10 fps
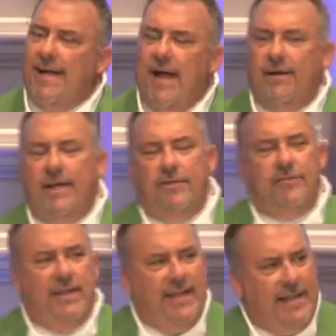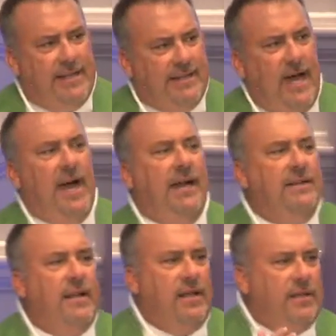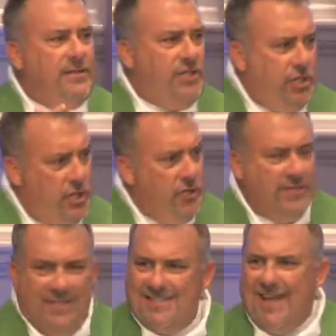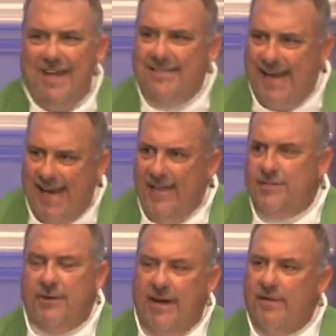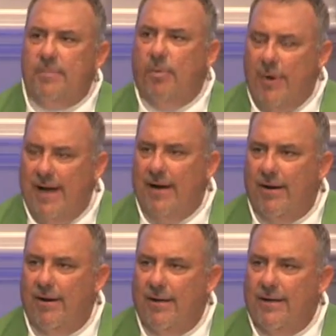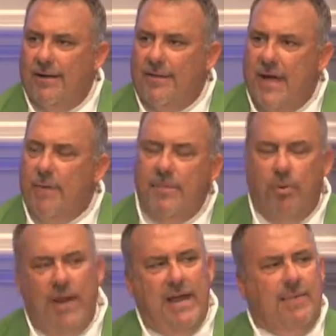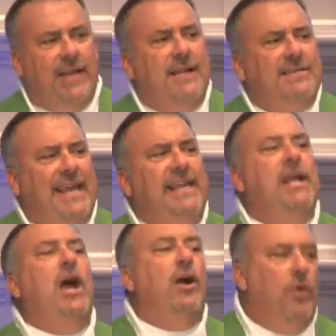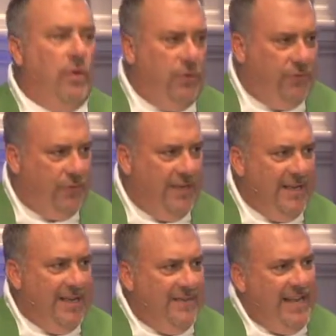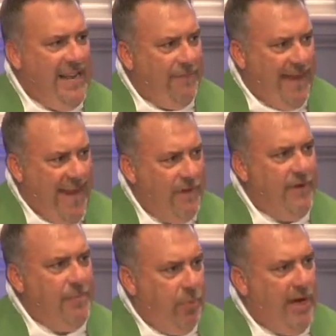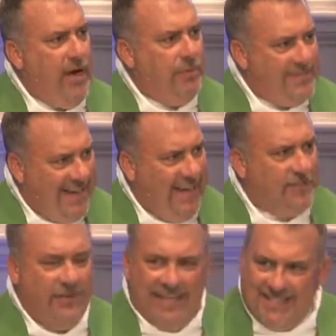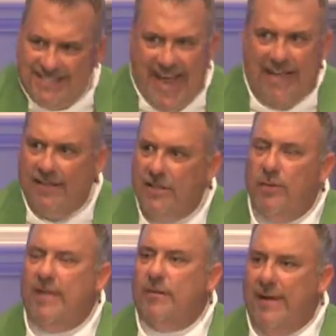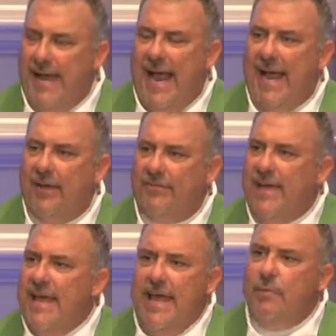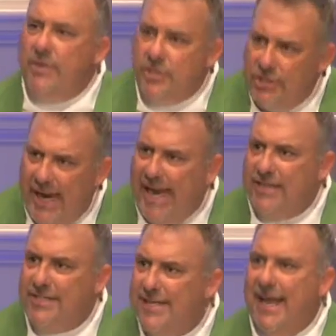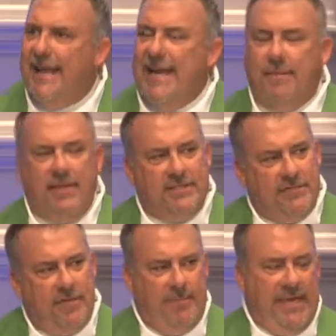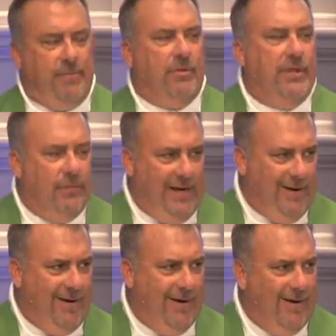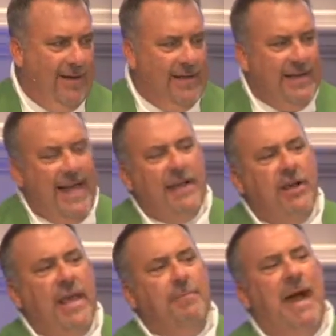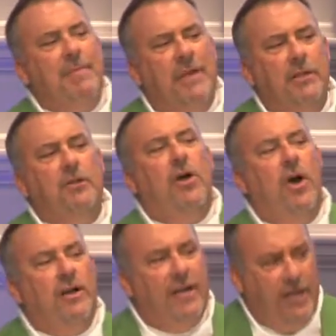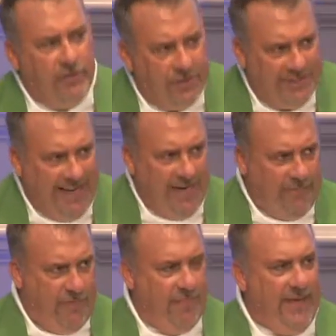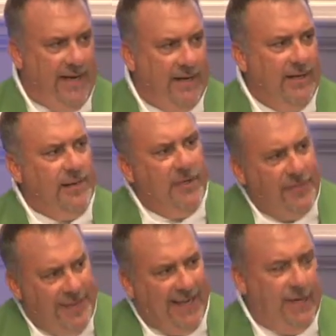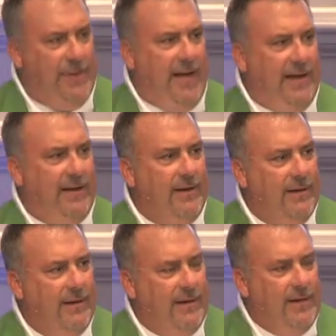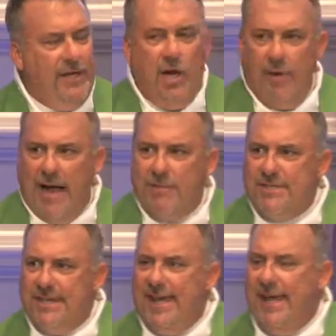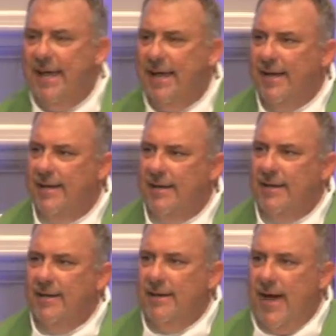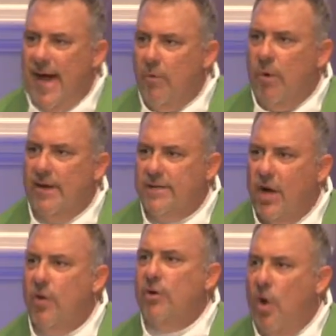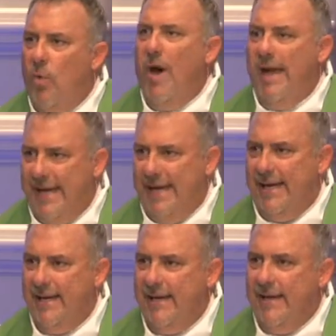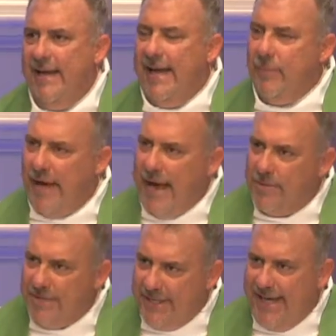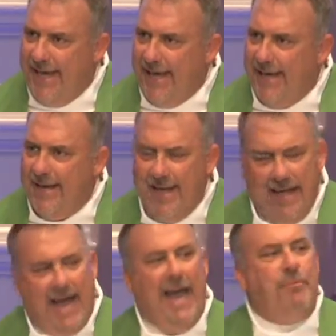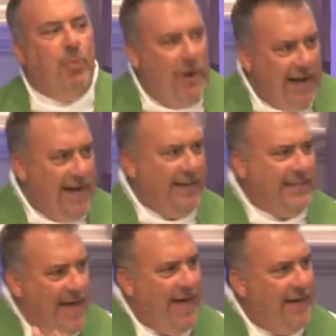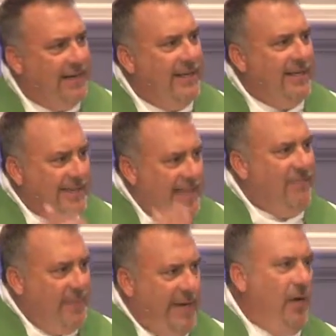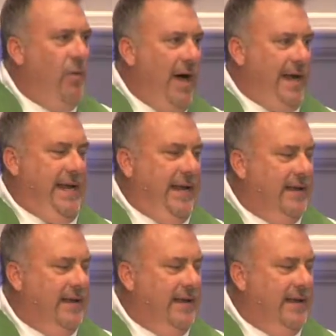out is that God chooses not to answer every prayer that we pray, because he knows that if every prayer was answered exactly the way that we asked, it would change the dynamics of the people that we are. Now, I know that might be a little hard to understand for a minute, but think about it. You know, when I was a kid, I wanted to own Hawaii. And when I was a kid, I prayed, God, give me Hawaii.